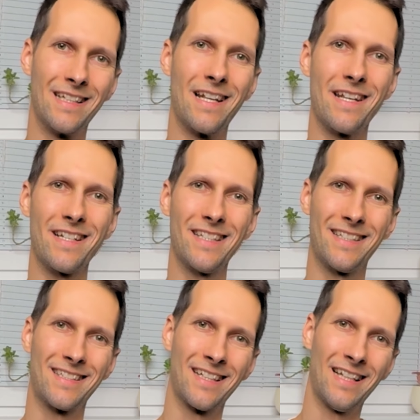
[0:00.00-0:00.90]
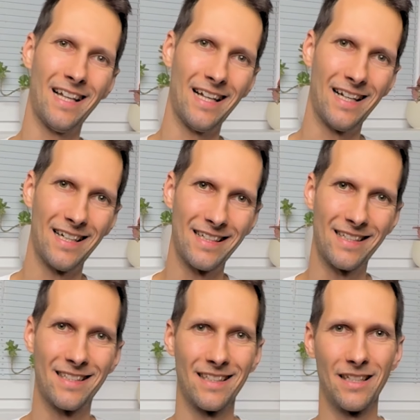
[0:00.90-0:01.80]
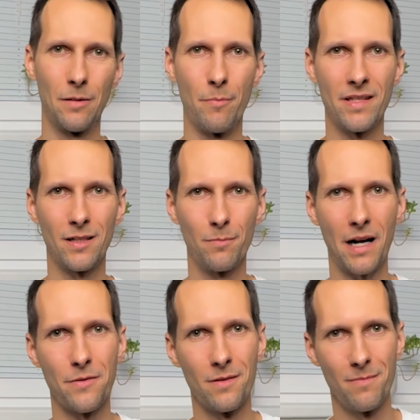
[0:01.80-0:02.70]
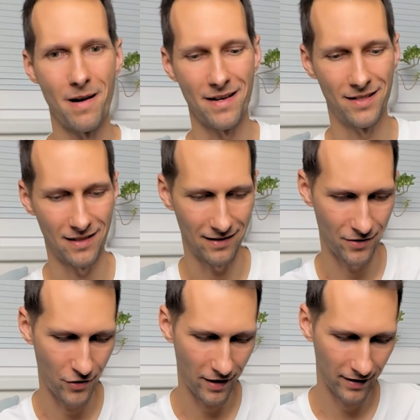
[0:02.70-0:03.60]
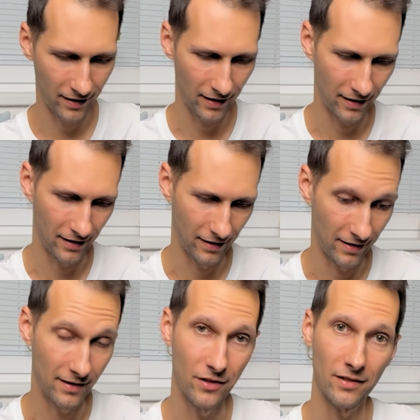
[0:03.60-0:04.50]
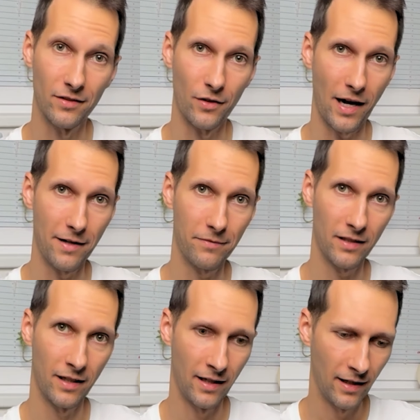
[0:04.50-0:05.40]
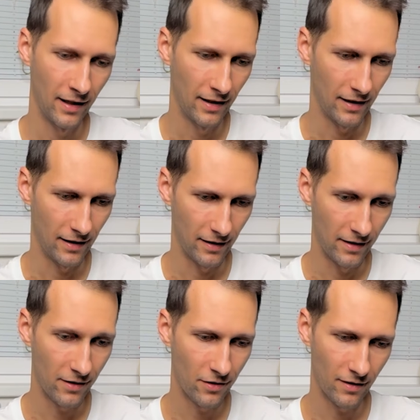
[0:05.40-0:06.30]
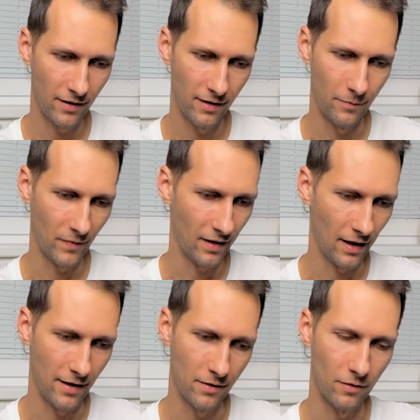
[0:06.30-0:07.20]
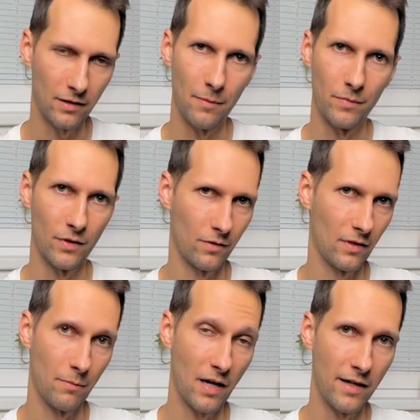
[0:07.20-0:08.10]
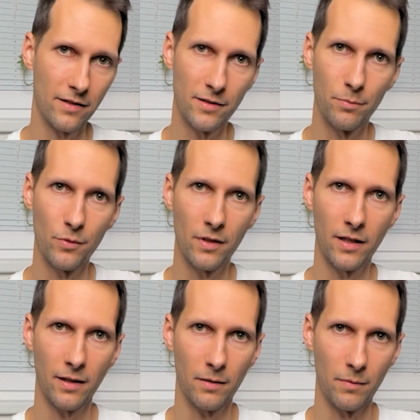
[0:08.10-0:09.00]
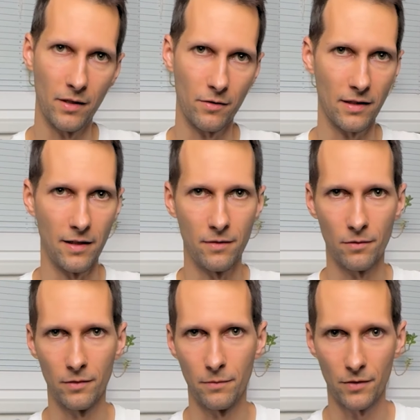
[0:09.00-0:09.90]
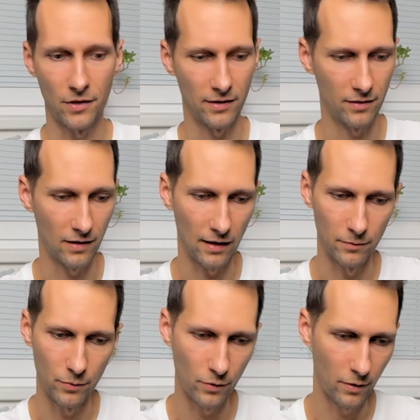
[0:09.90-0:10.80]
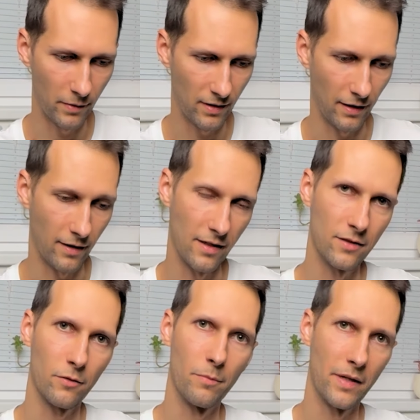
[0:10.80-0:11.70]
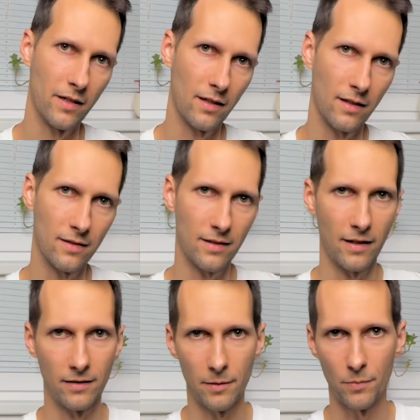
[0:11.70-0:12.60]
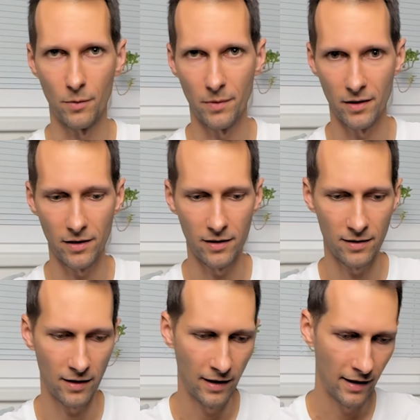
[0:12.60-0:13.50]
Here it is. That's a mineral manual by Salchak. It has just arrived. Initially, I thought I'm not gonna buy this book because I thought it was just another book with like list of minerals and their properties.